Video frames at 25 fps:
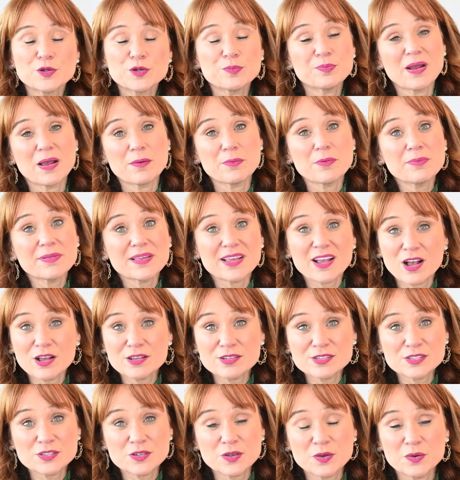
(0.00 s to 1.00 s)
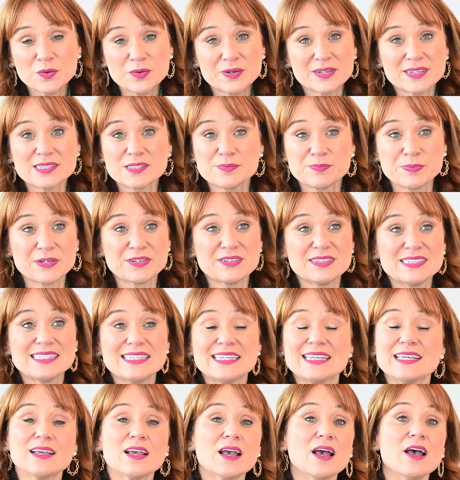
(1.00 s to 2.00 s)
You're probably also
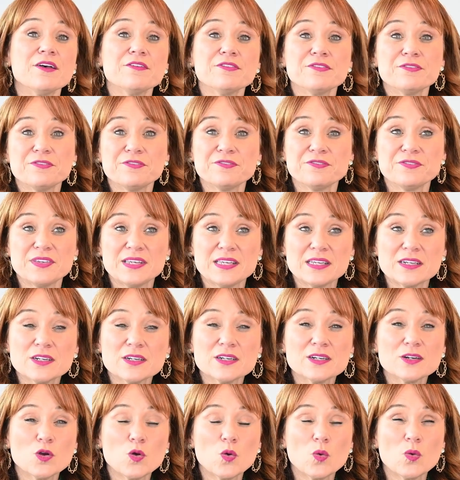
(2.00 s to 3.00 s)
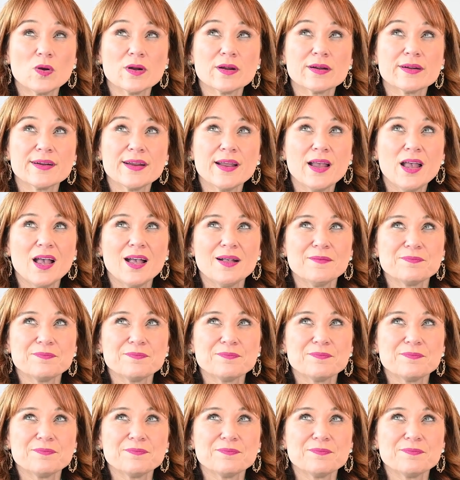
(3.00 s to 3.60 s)
experiencing a fear, or